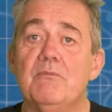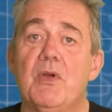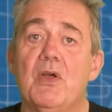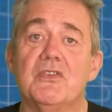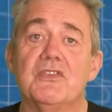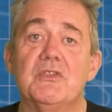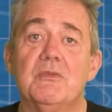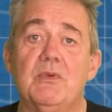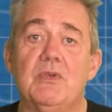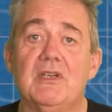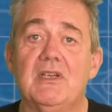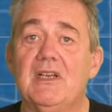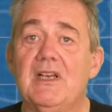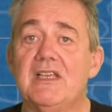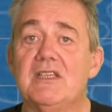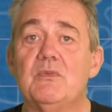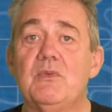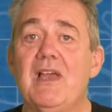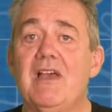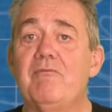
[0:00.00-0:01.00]
possible
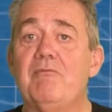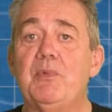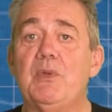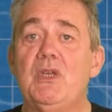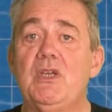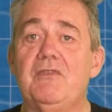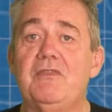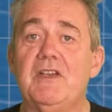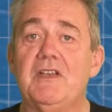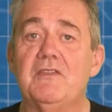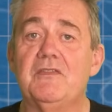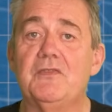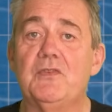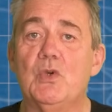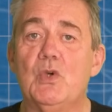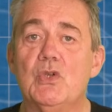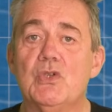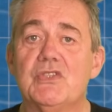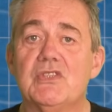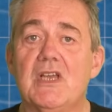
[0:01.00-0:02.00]
unless we have perfect
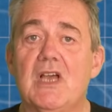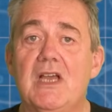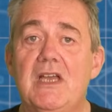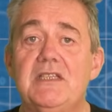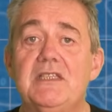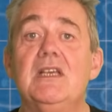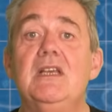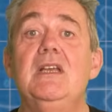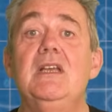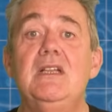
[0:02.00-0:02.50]
foresight,